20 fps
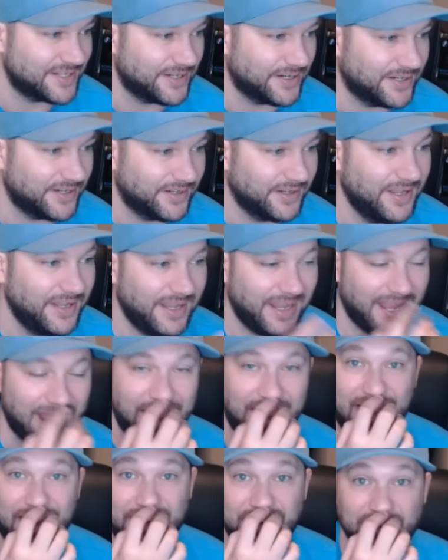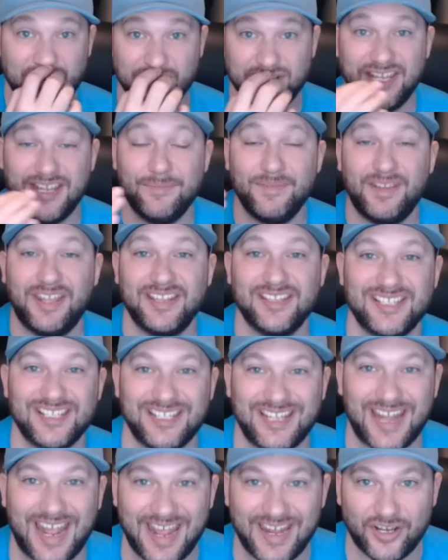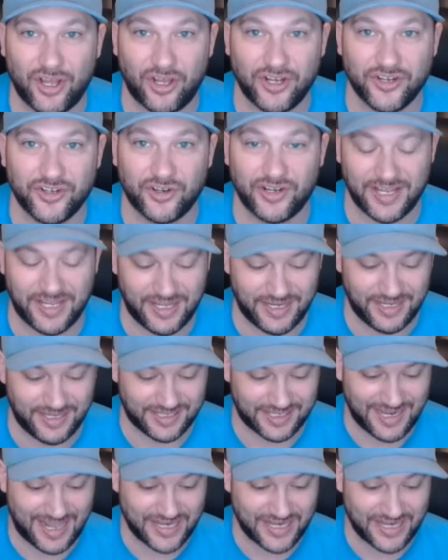here. And your team can stand under it, and it can